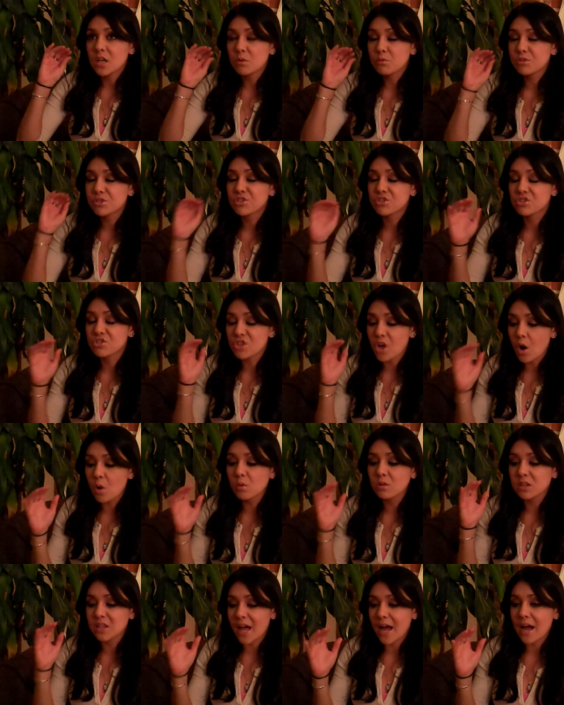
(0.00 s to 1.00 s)
so
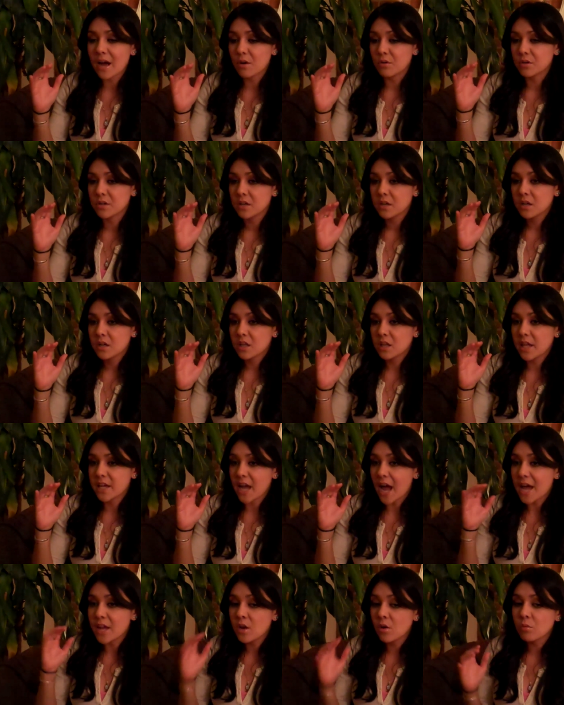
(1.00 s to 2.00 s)
loud.
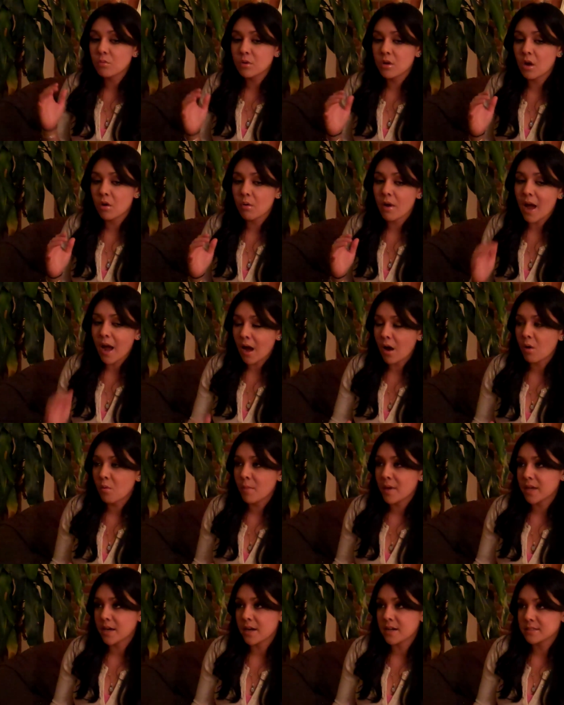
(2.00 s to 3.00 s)
I don't know how
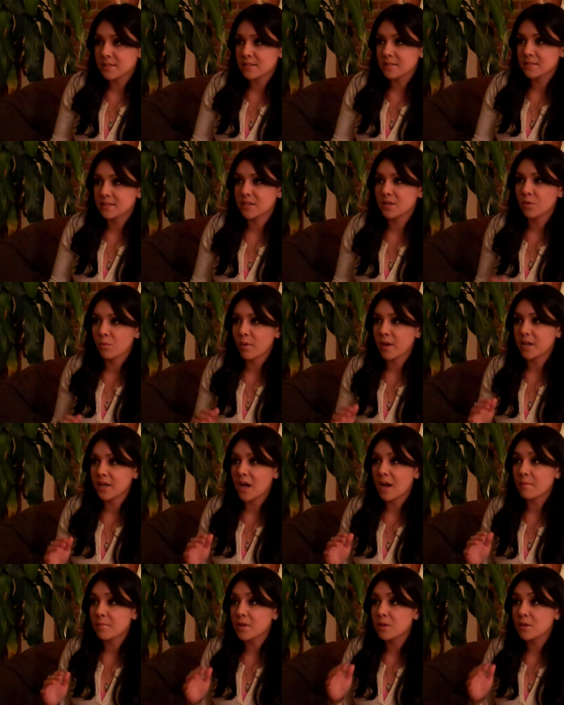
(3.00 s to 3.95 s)
my cousins didn't wake up.